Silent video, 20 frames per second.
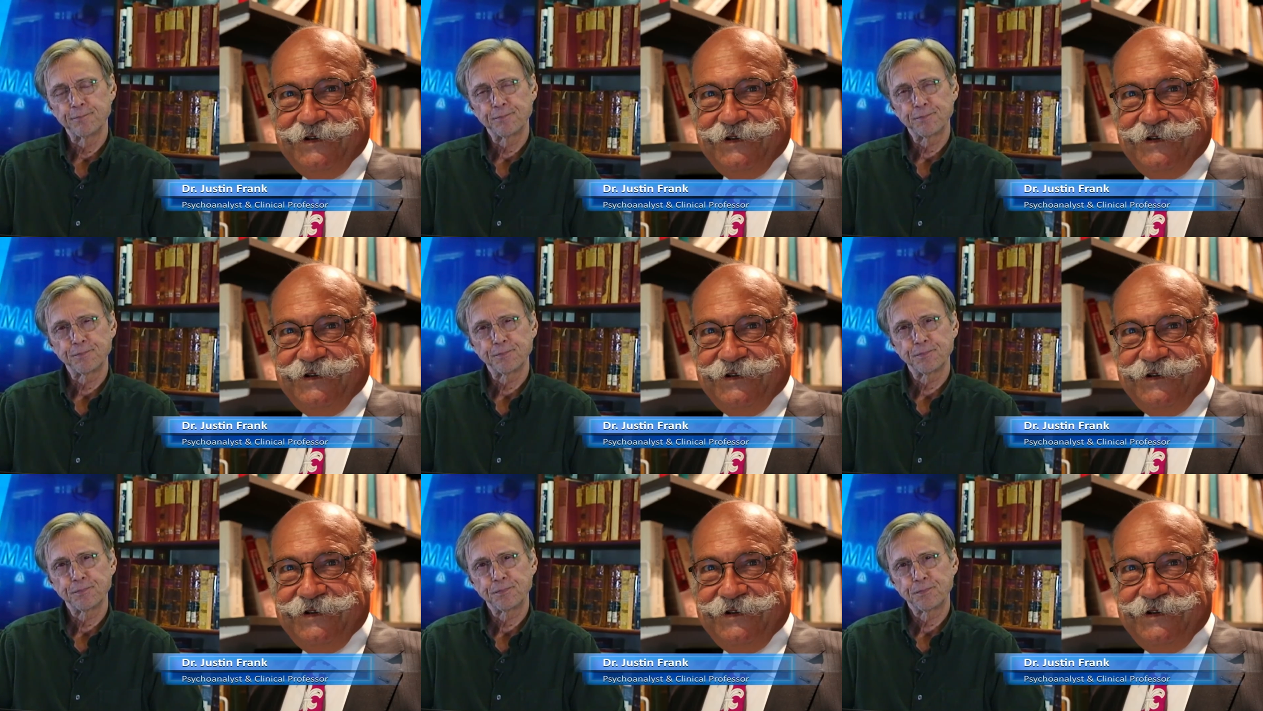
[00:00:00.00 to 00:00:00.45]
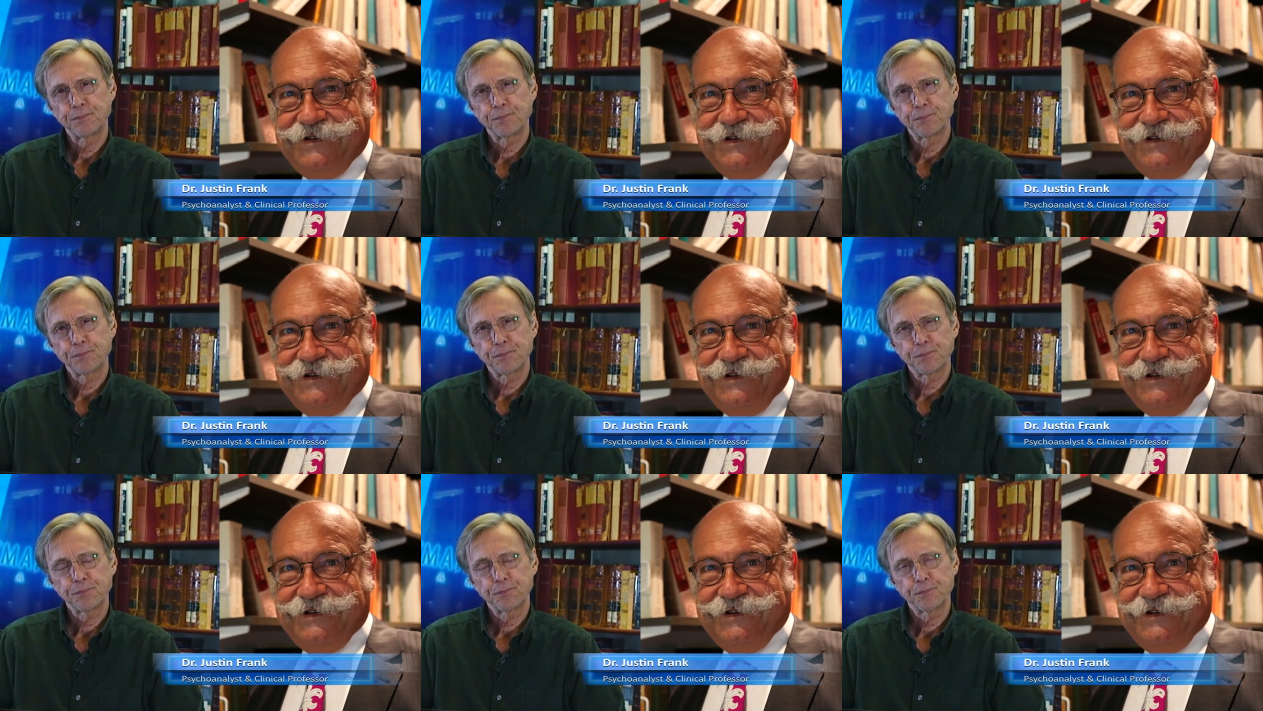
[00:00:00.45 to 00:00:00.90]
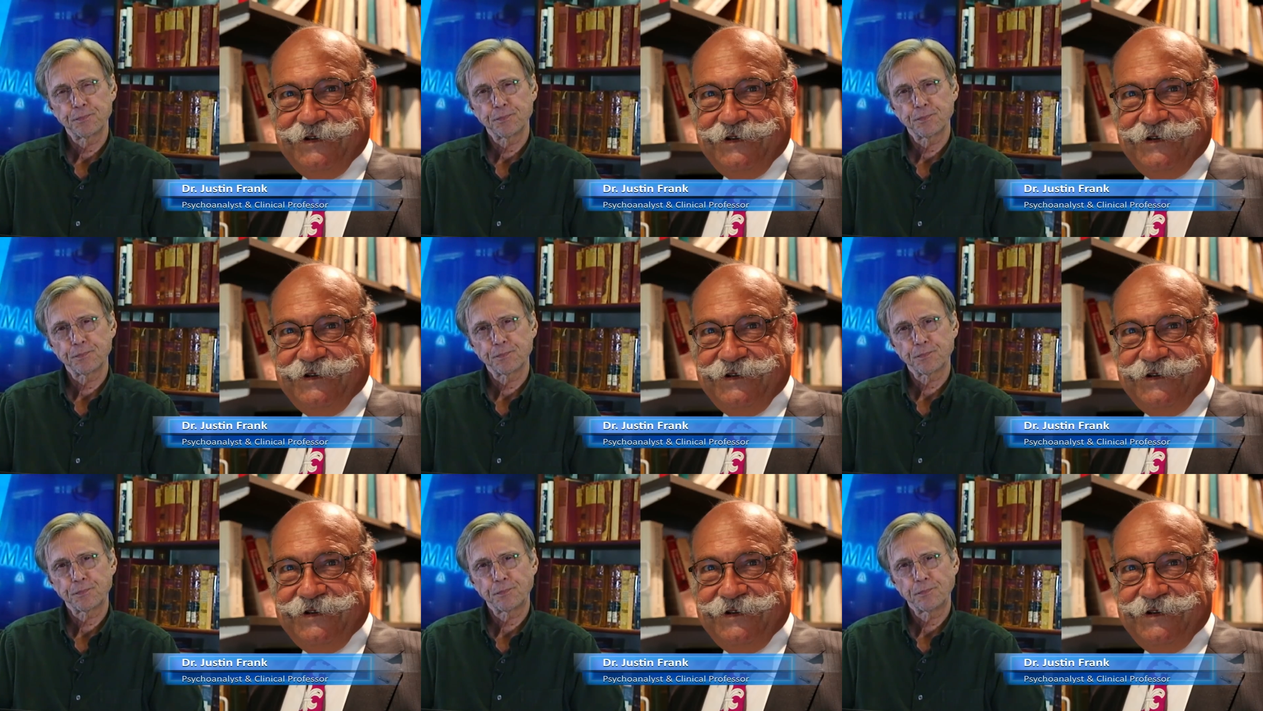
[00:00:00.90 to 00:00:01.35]

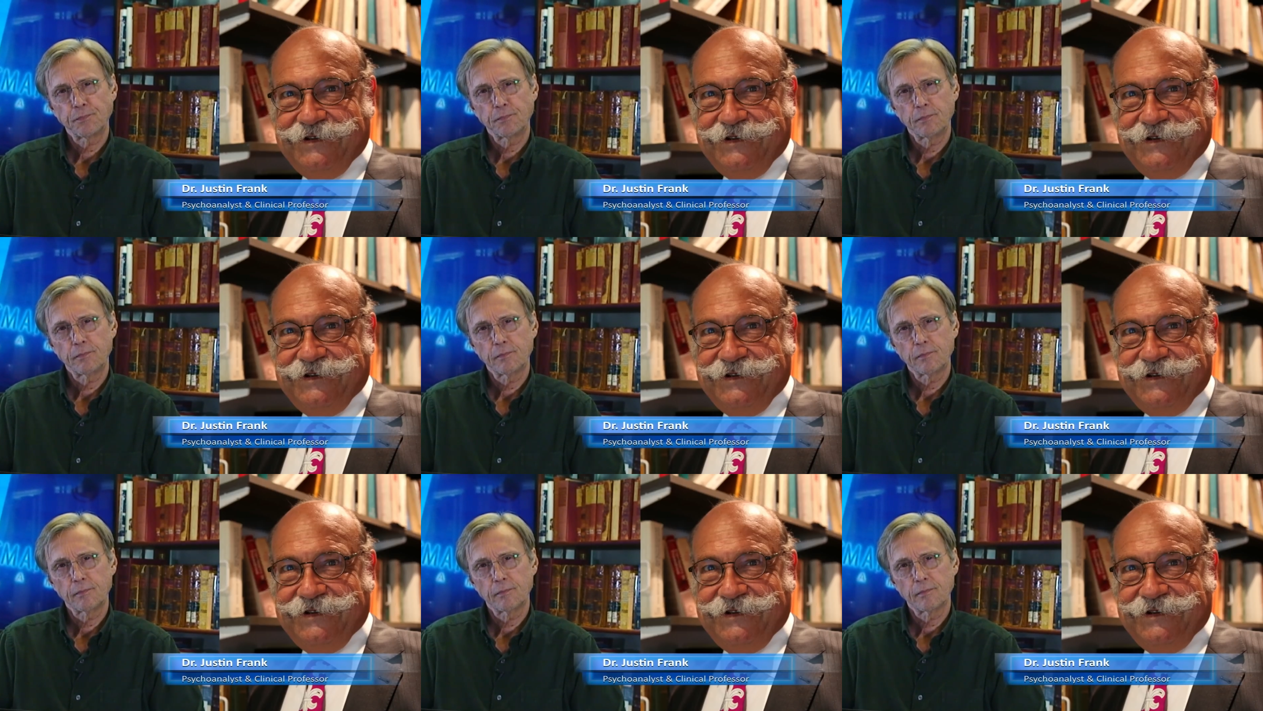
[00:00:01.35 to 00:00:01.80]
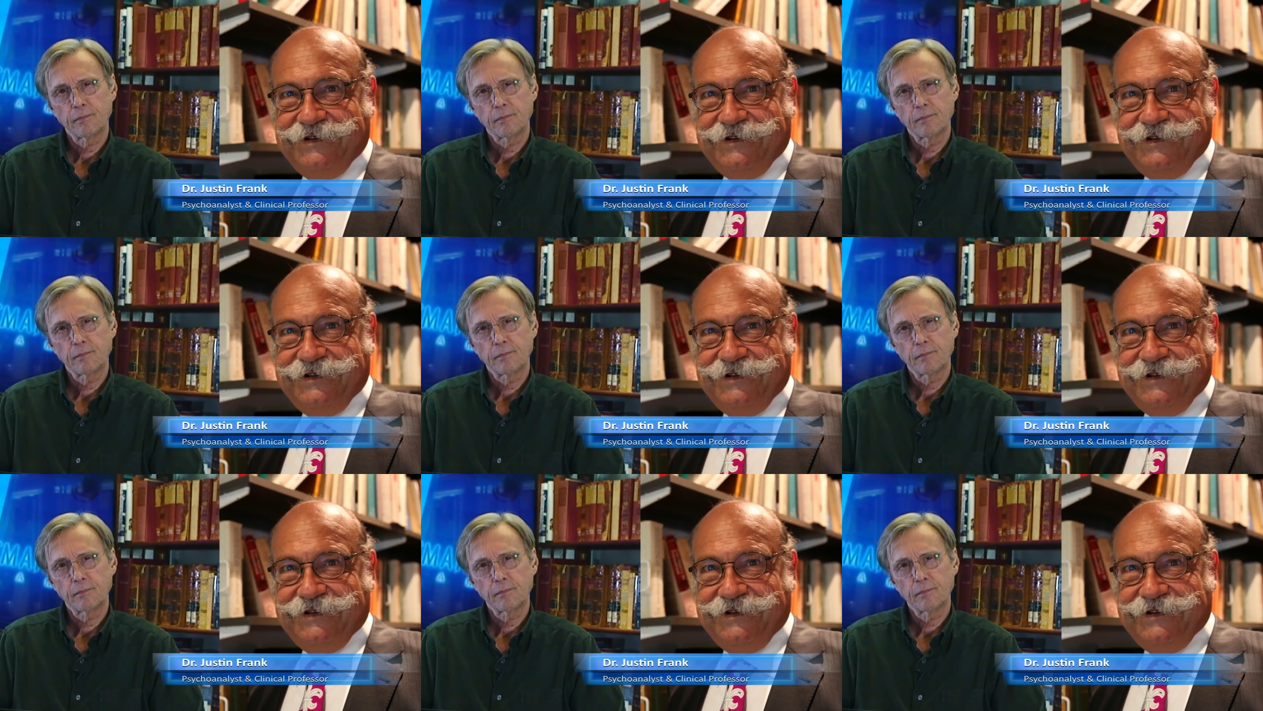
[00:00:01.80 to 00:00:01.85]
[no speech]